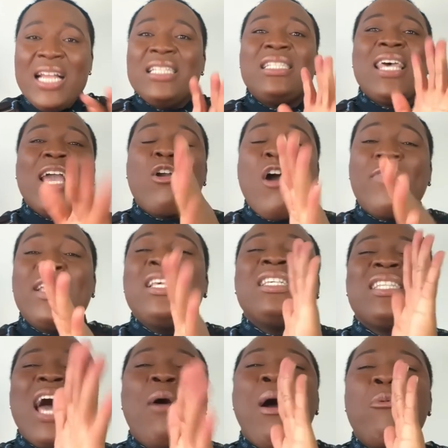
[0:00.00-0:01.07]
Take off. This
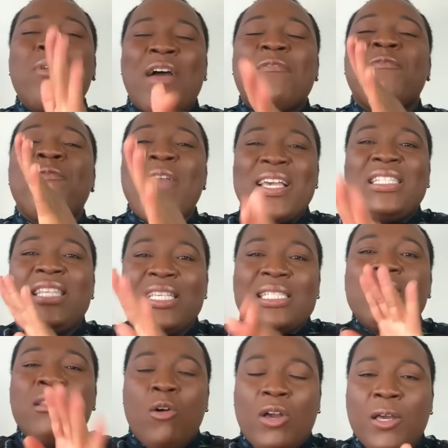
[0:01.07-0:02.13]
is how I would have fixed
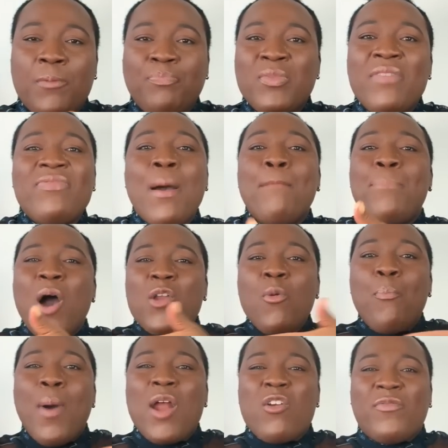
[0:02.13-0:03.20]
this look. The
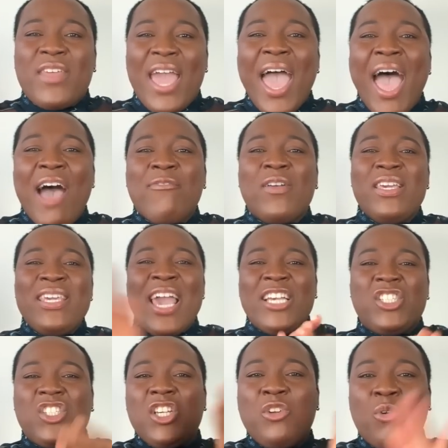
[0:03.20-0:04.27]
bottom part of the half,
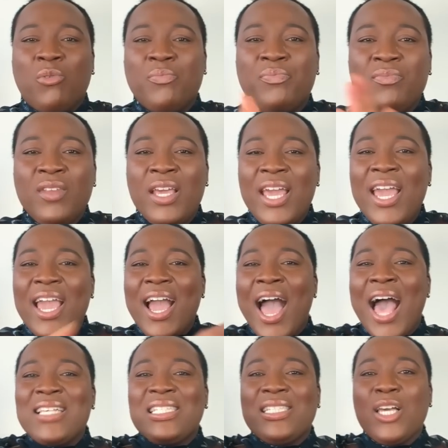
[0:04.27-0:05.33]
yes, chanel,
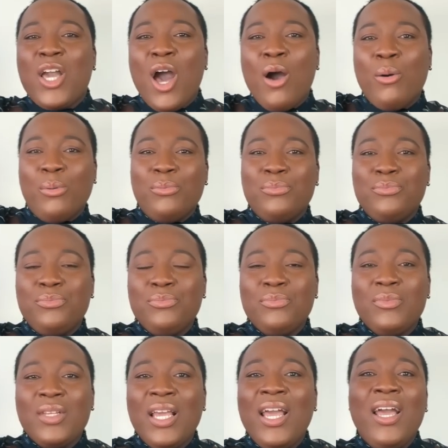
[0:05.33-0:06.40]
has to go.
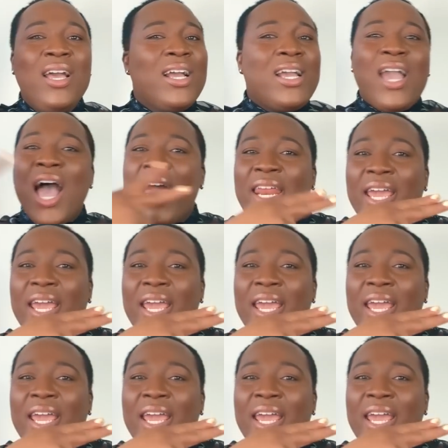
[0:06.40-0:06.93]
Cut